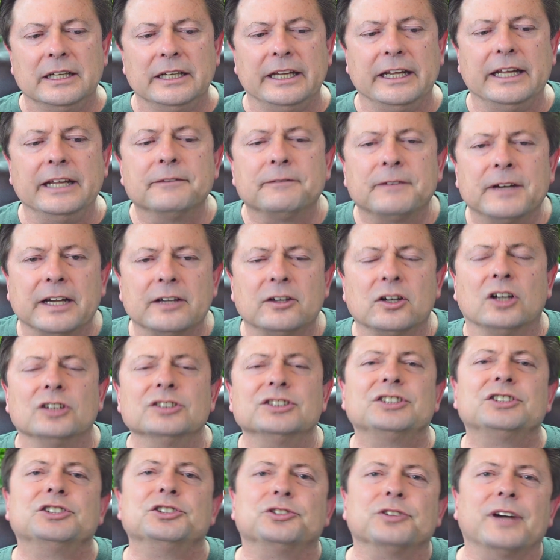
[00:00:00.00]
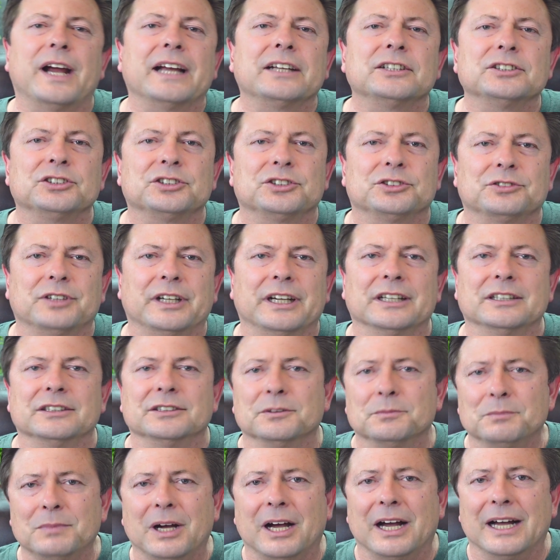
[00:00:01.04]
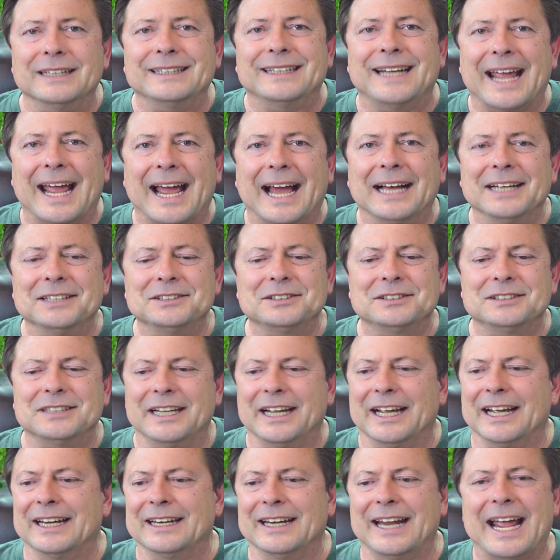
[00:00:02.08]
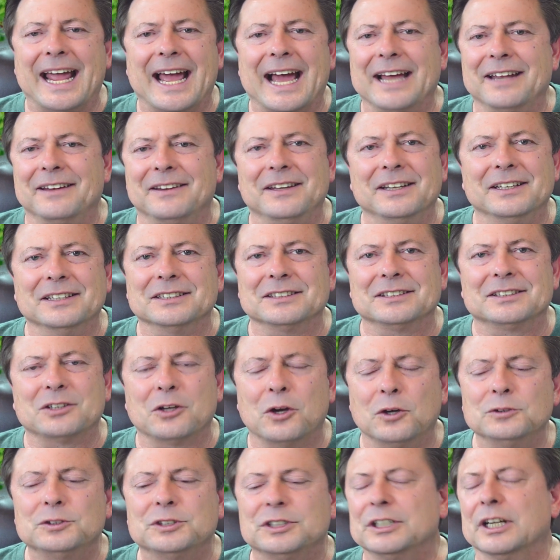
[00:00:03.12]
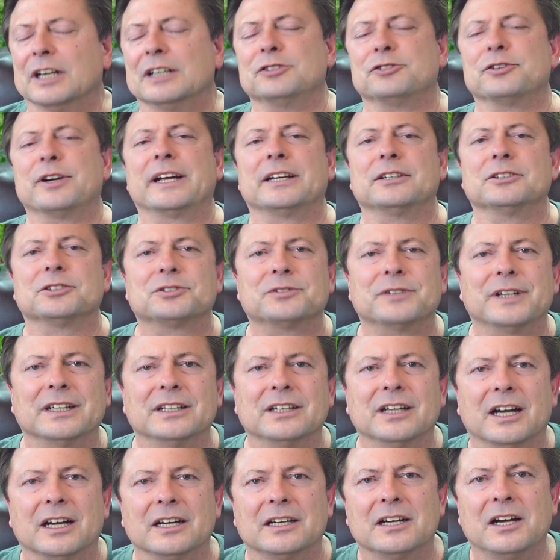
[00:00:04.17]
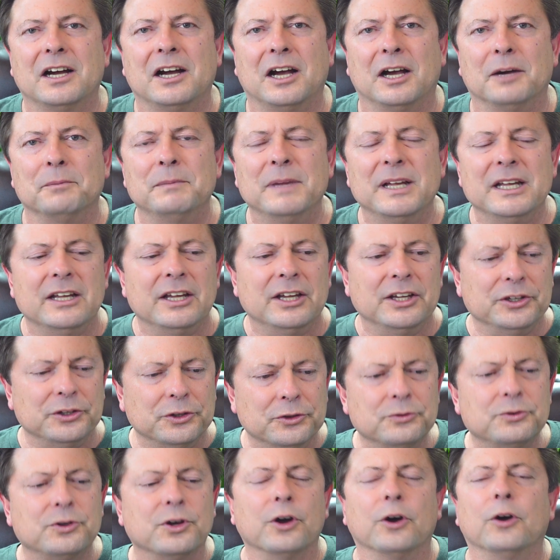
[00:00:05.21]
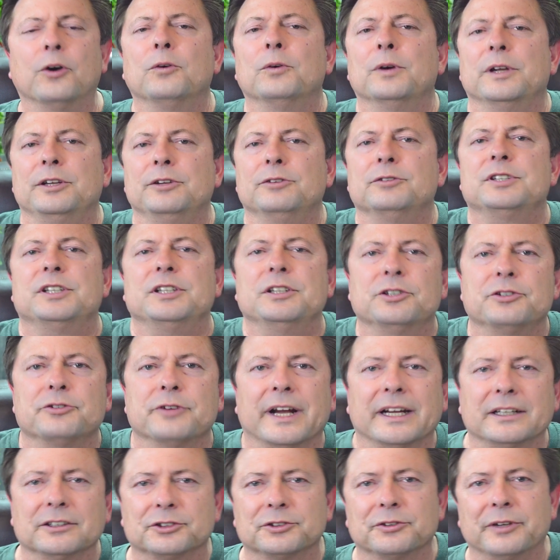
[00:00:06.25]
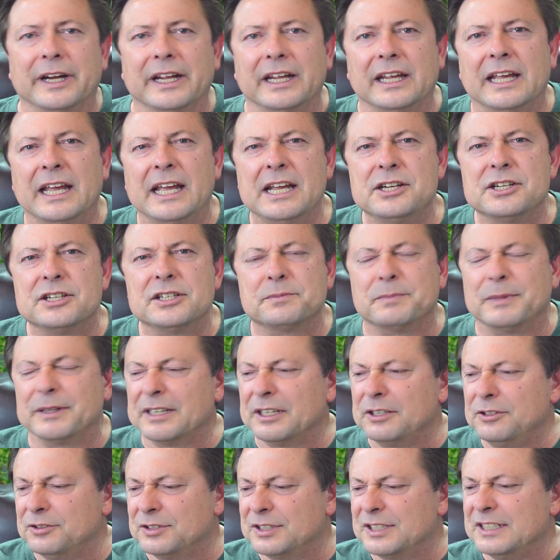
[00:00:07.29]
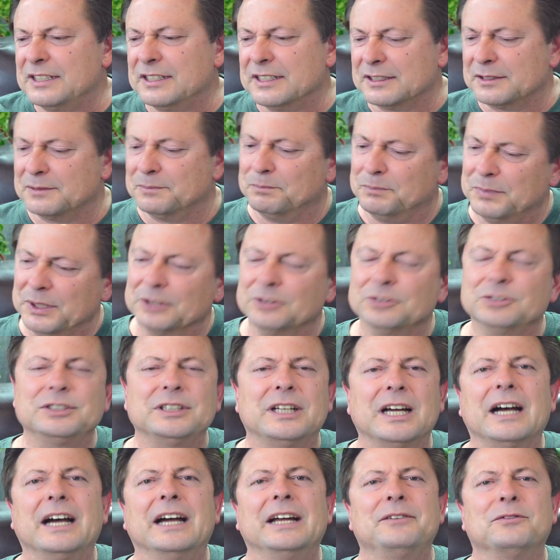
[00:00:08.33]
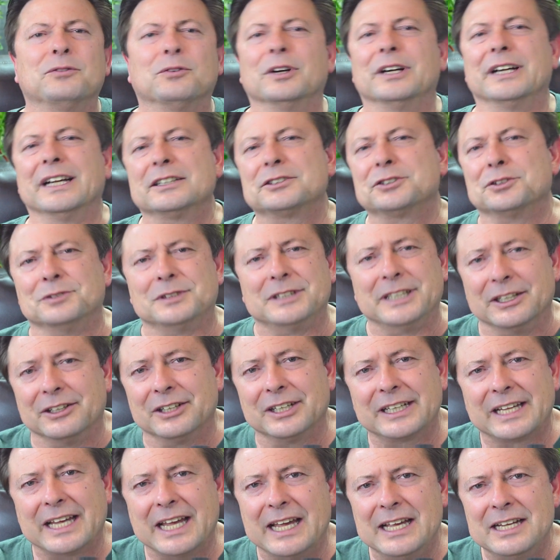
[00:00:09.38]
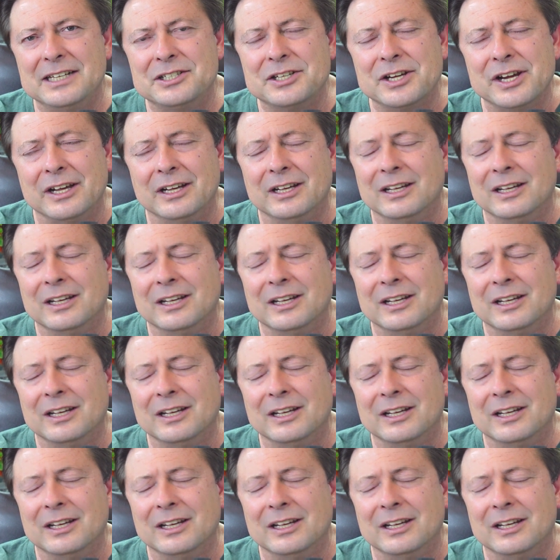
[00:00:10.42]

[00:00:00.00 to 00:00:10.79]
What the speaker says: If I called it the Dragon Strand podcast and had this hosted on dragonstrand.com, you go and you see the Dragon Strand cages, but then you see this build guide for an Exoterra cage.